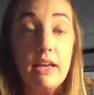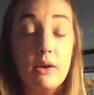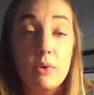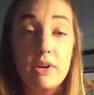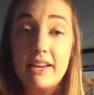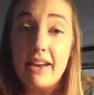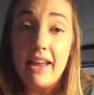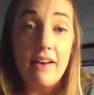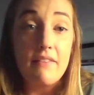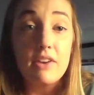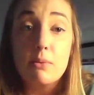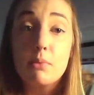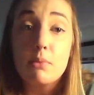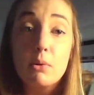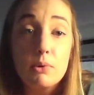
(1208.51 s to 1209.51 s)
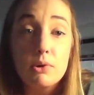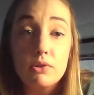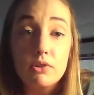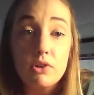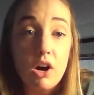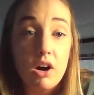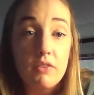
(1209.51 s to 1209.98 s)
We didn't have any
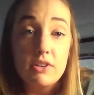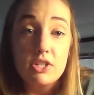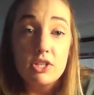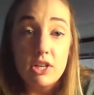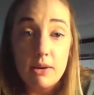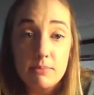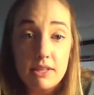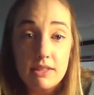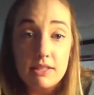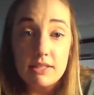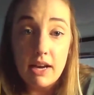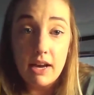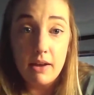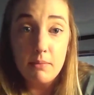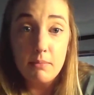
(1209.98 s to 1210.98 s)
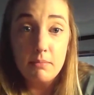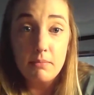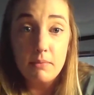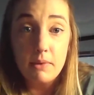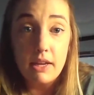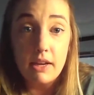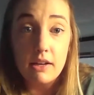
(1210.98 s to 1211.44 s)
mobile coffee shops at the time
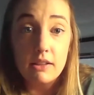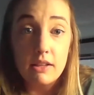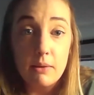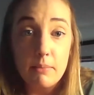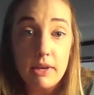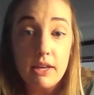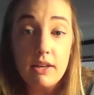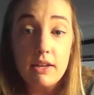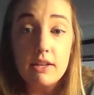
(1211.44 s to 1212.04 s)
in Columbia.